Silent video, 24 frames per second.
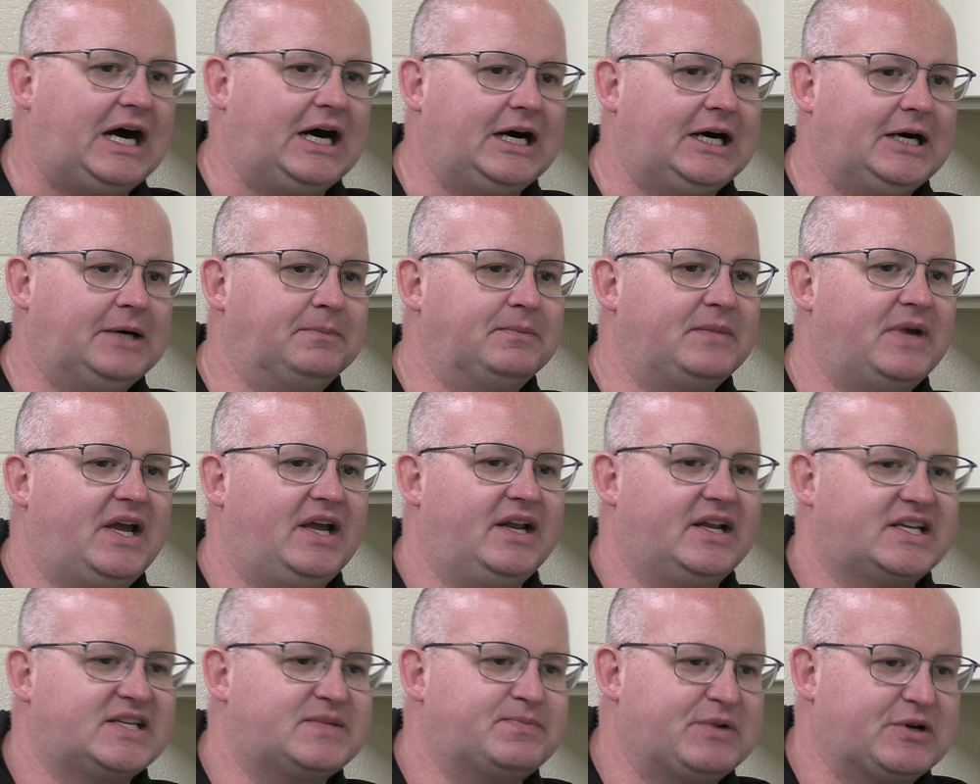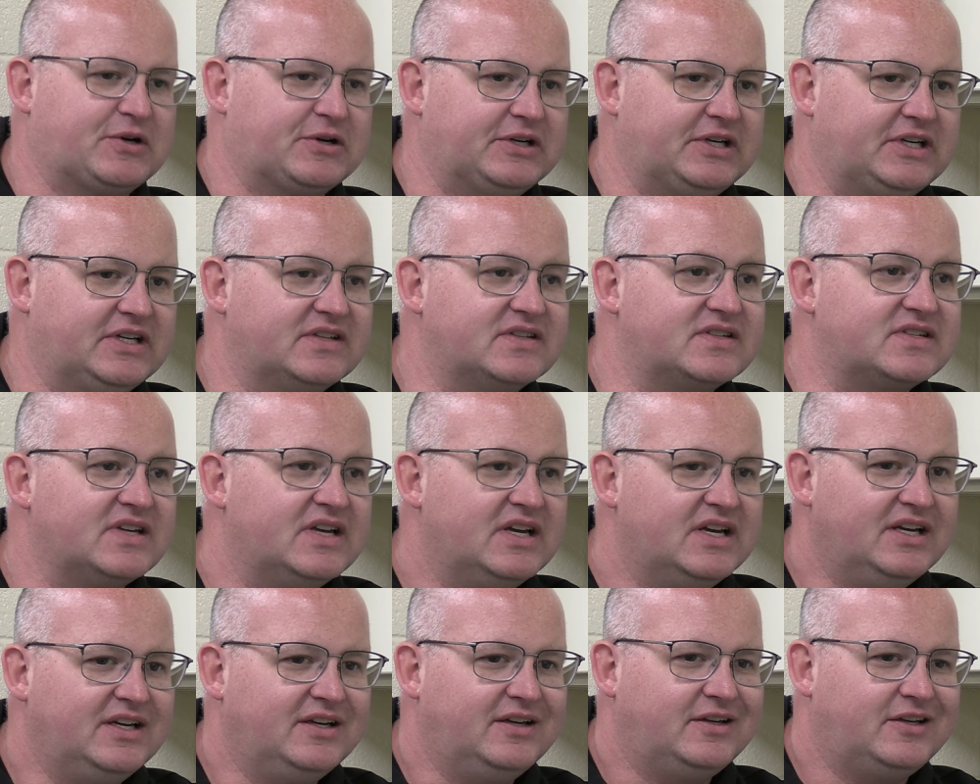and experience,
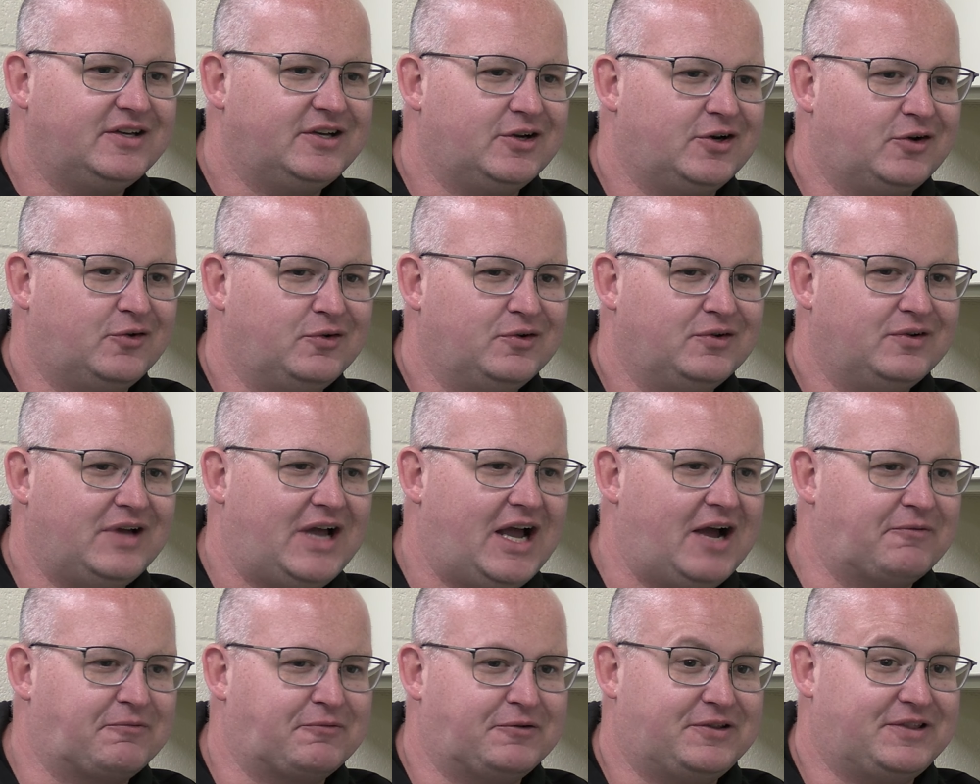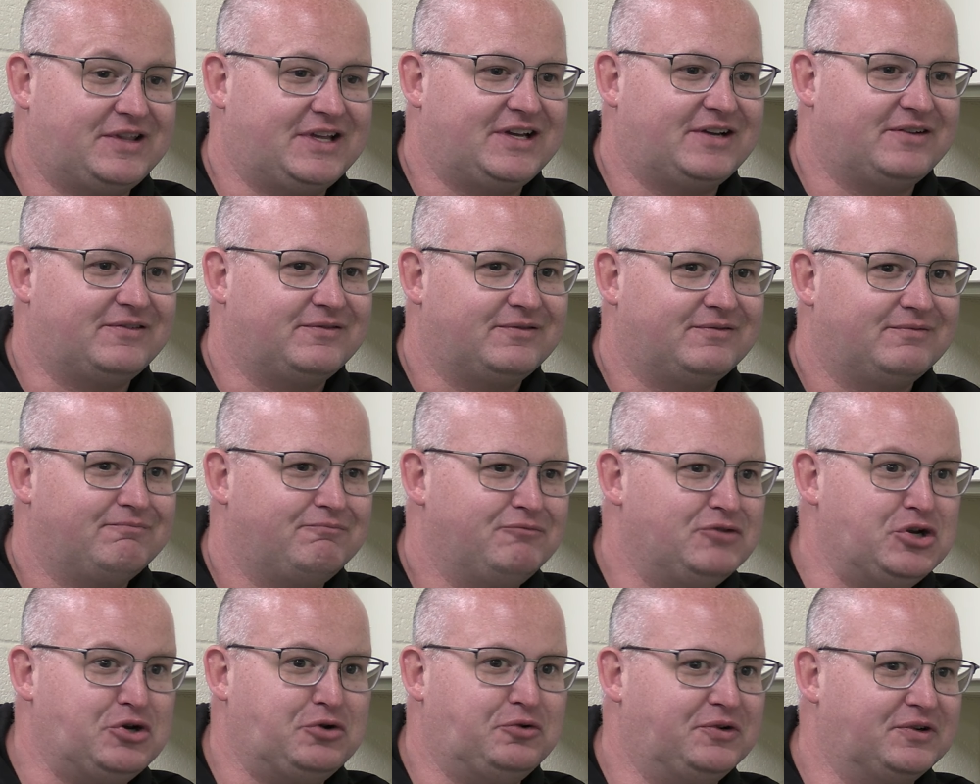everything
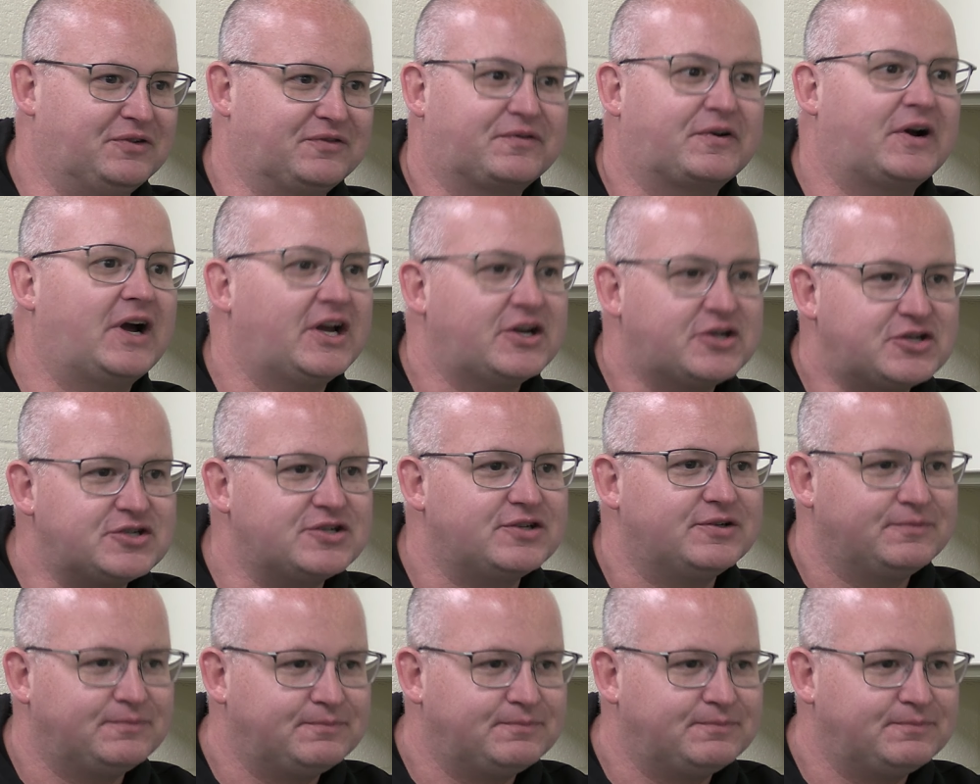new and fresh.